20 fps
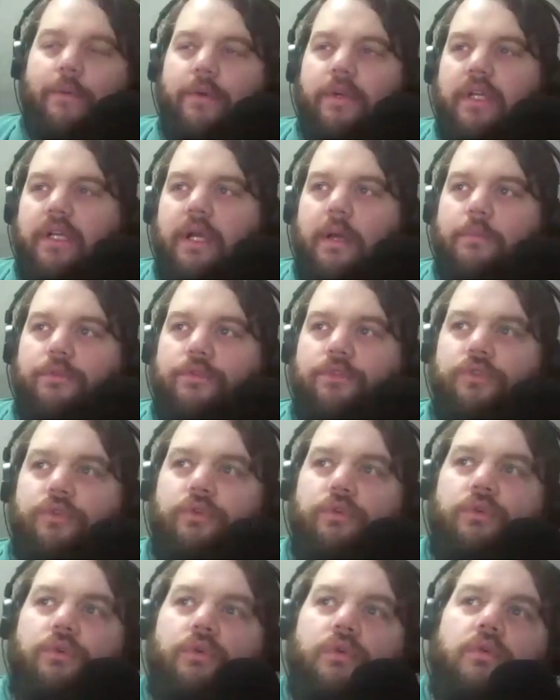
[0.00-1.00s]
when it comes
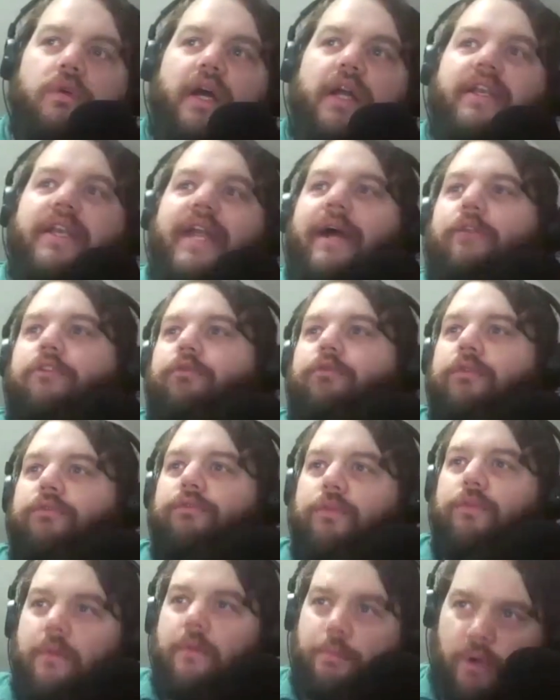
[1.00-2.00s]
to
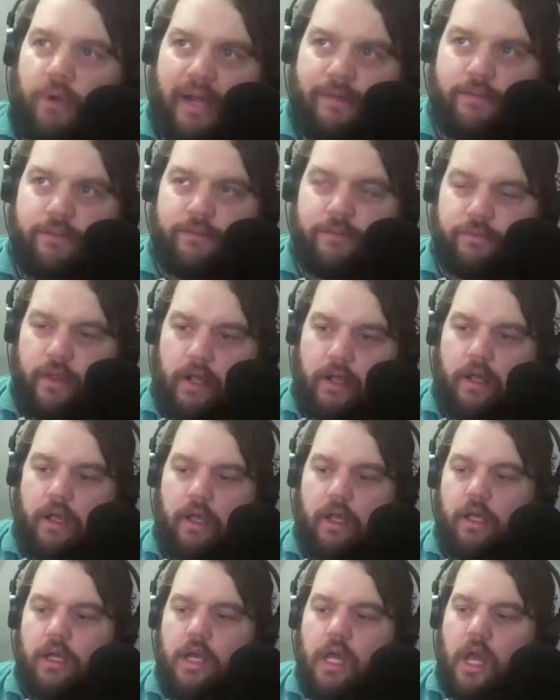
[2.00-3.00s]
announcements from the province
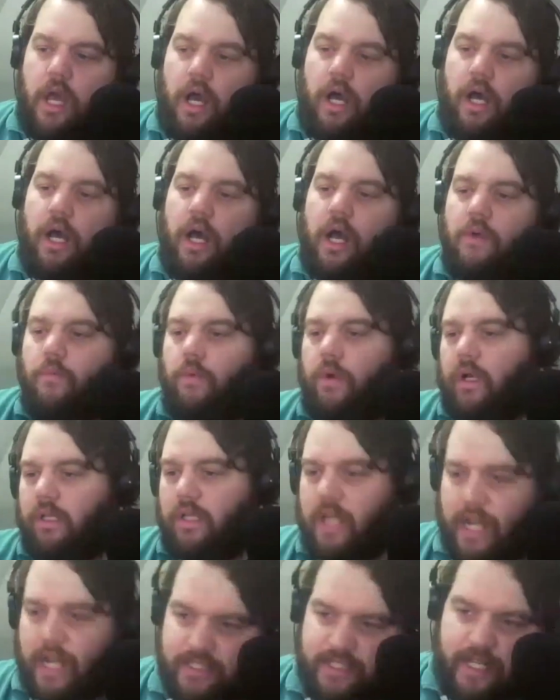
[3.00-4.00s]
on
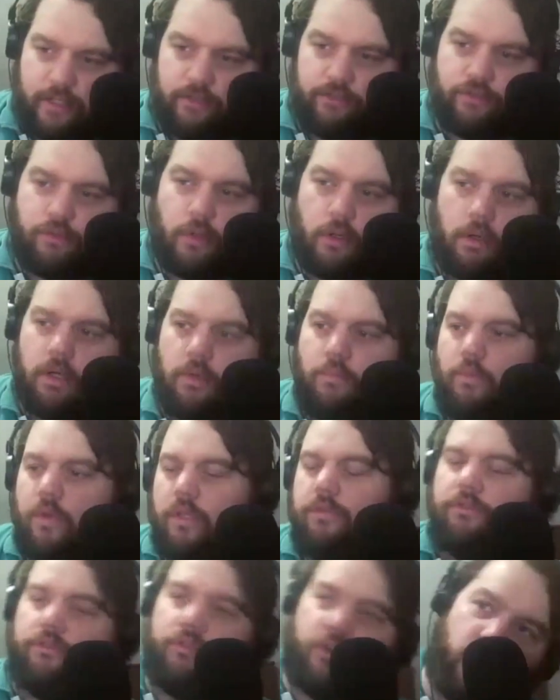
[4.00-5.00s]
what lockdowns are and
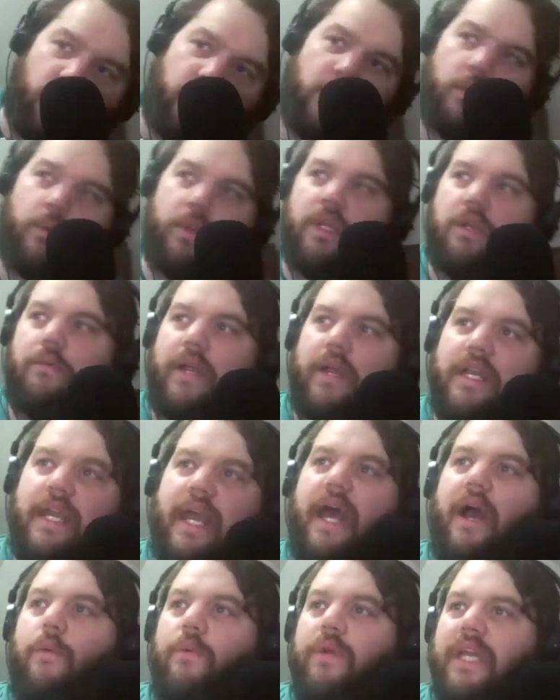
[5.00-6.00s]
what zone are we in right
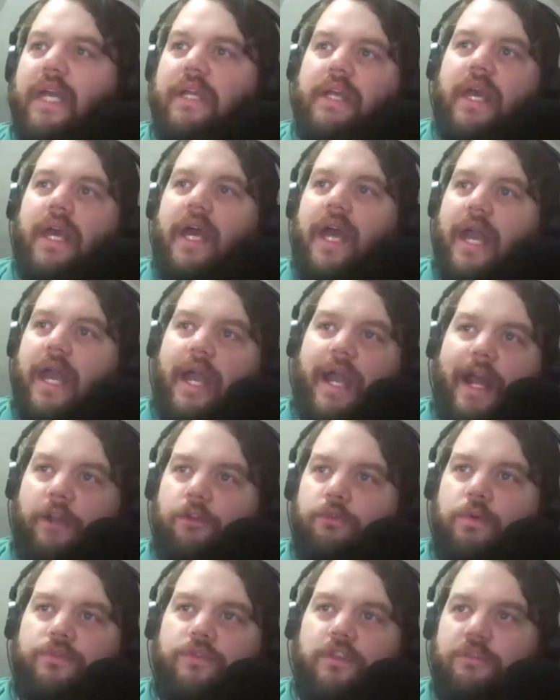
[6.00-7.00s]
now. We get an
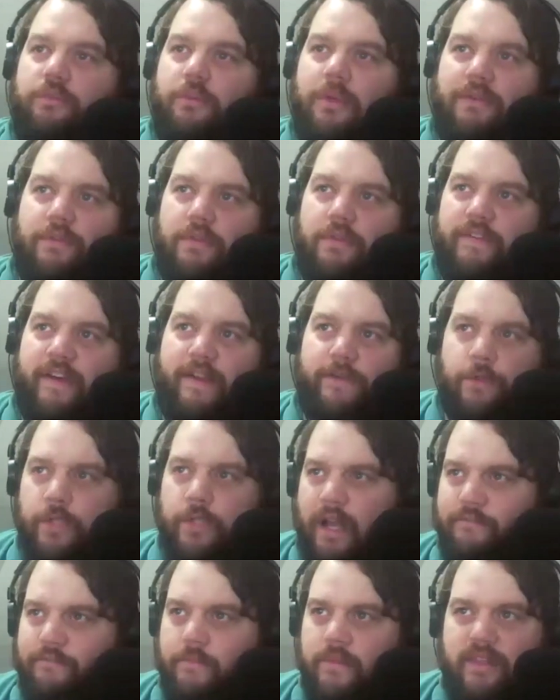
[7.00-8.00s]
announcement this week from the federal
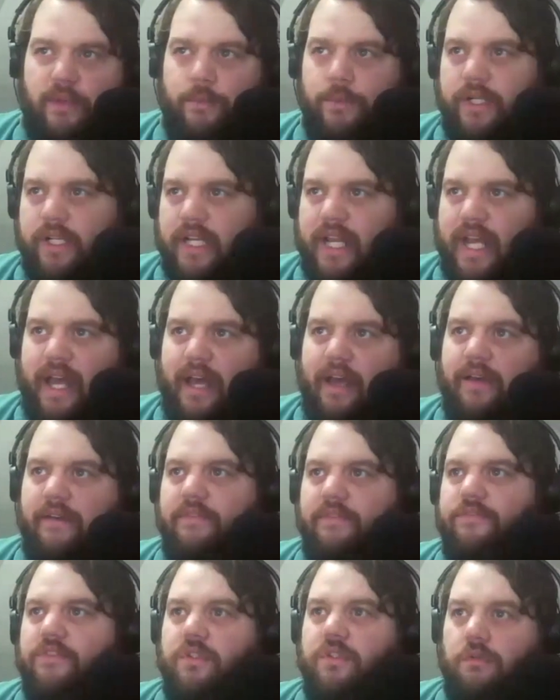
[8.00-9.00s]
government that we're going to have
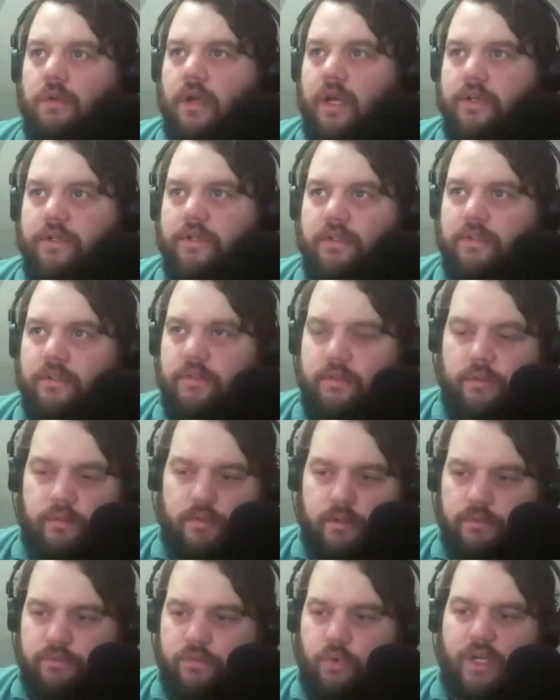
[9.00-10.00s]

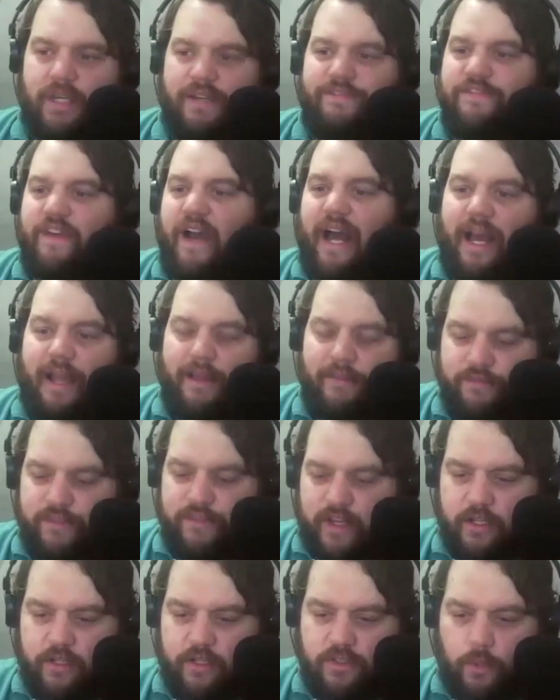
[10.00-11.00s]

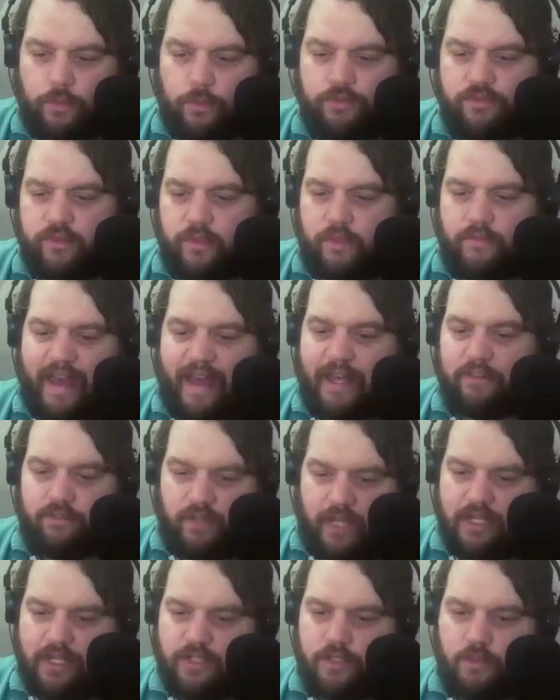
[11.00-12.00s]
245 doses of the
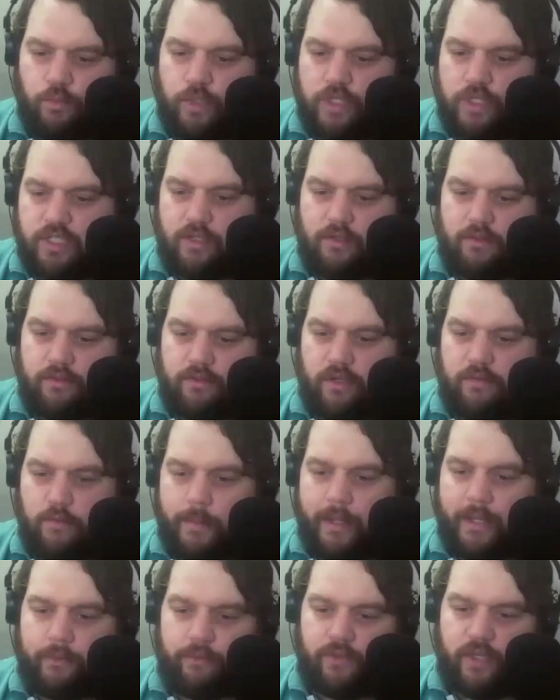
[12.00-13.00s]
vaccination, which can serve
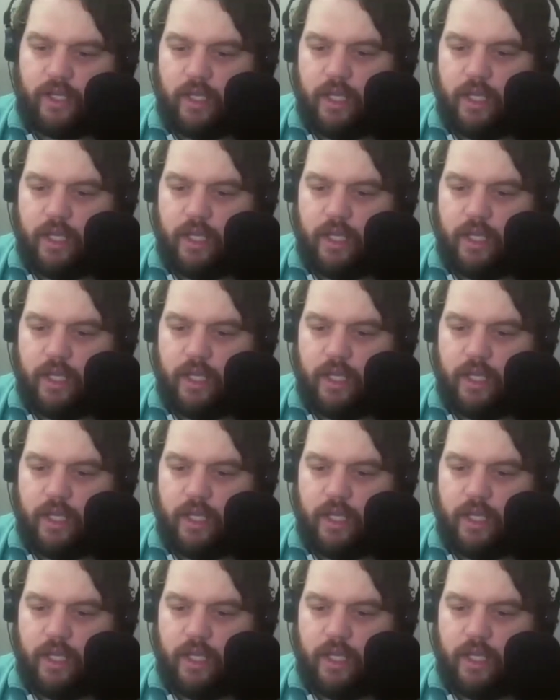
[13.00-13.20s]
about